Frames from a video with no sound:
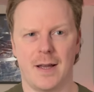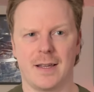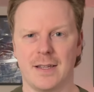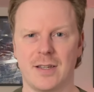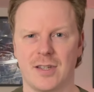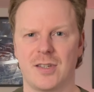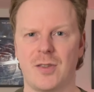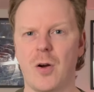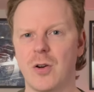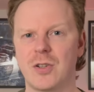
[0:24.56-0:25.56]

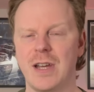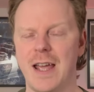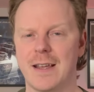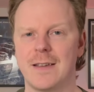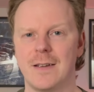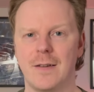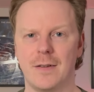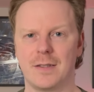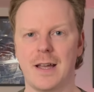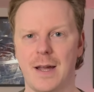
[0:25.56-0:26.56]
stock check
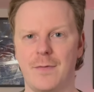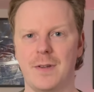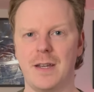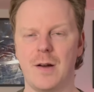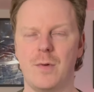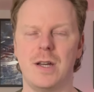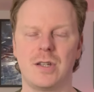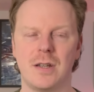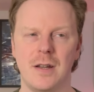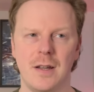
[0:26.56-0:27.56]
type video,
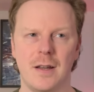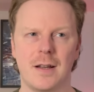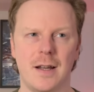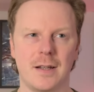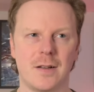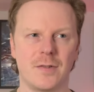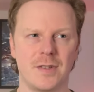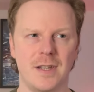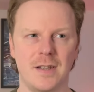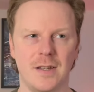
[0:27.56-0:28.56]
which kind of
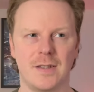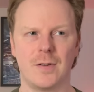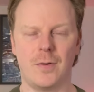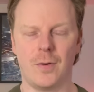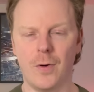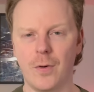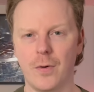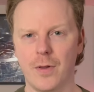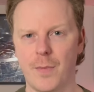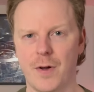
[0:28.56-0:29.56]
considers
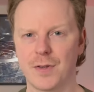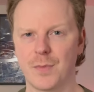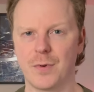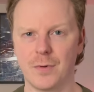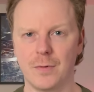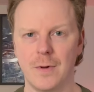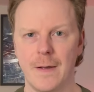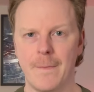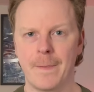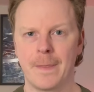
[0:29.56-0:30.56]
all the possible
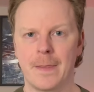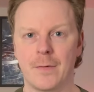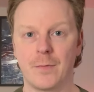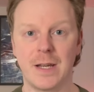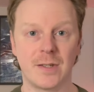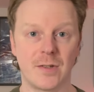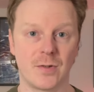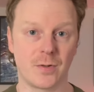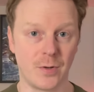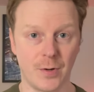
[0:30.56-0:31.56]
reasons
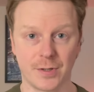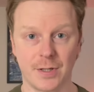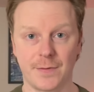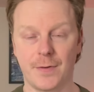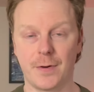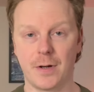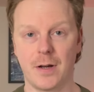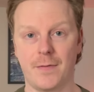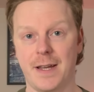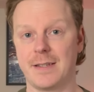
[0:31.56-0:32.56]
or causes for
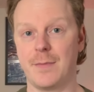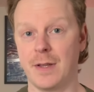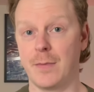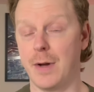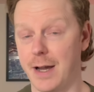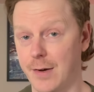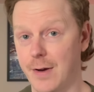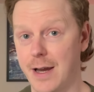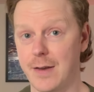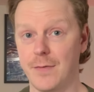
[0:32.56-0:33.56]
a vestibular
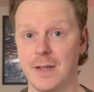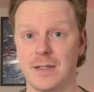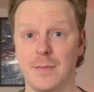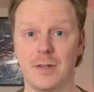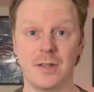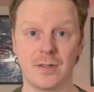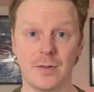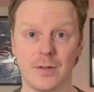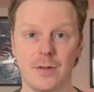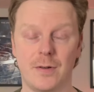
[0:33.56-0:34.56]
migraine, vestibular
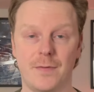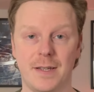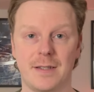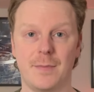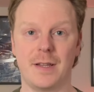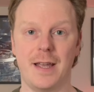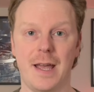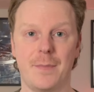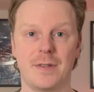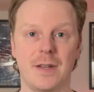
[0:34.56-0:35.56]
disorder, or vestibular
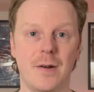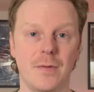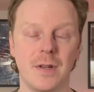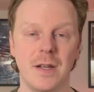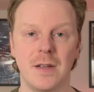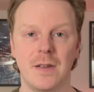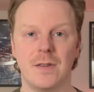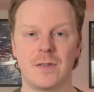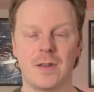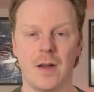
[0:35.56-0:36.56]
episode.
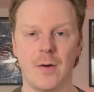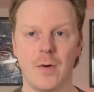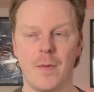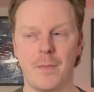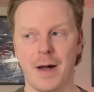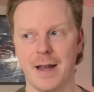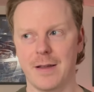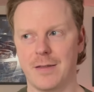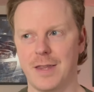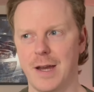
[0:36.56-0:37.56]
So
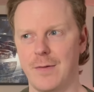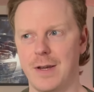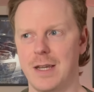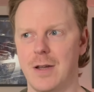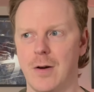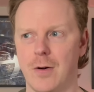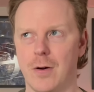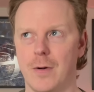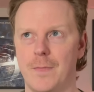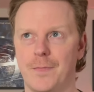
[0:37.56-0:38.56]
my theory
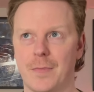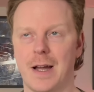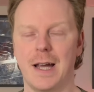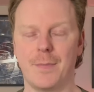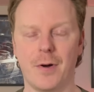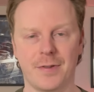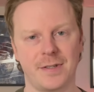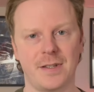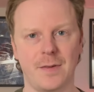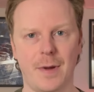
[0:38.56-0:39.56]
or
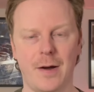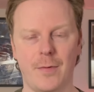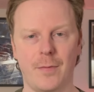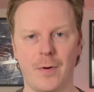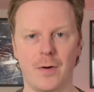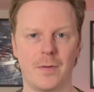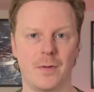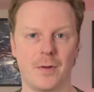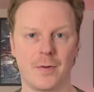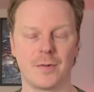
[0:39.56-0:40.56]
hypothesis about what
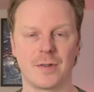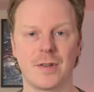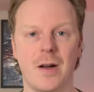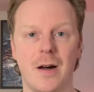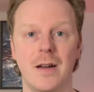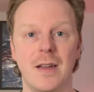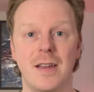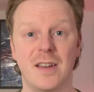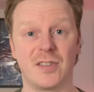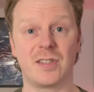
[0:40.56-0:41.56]
the causes are
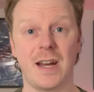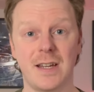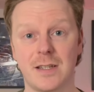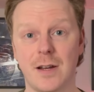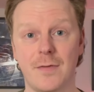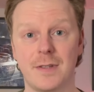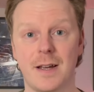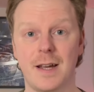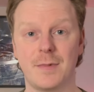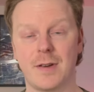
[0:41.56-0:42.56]
has changed over
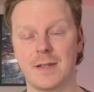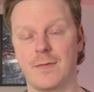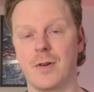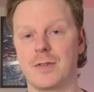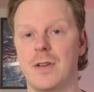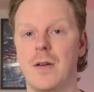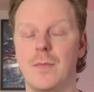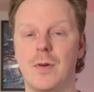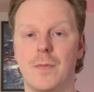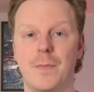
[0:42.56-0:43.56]
time. So as I've got to know
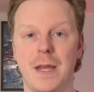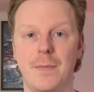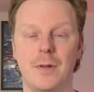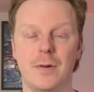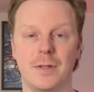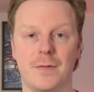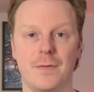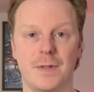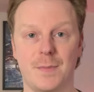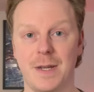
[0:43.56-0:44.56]
more people or
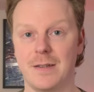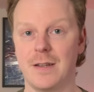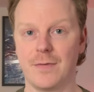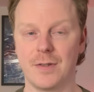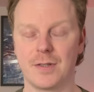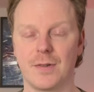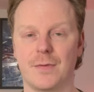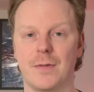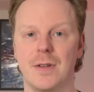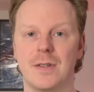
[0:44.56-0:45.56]
speak to different
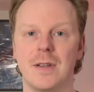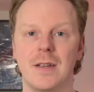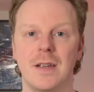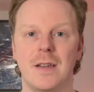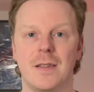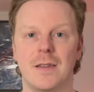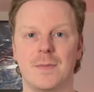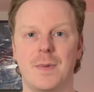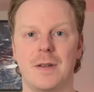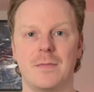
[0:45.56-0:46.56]
sufferers,
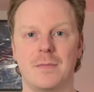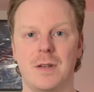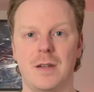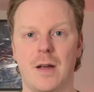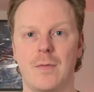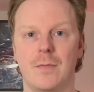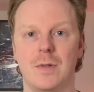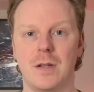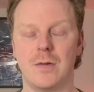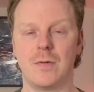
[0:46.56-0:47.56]
there's been, you know,
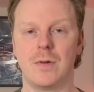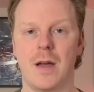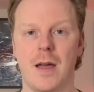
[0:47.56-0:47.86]
new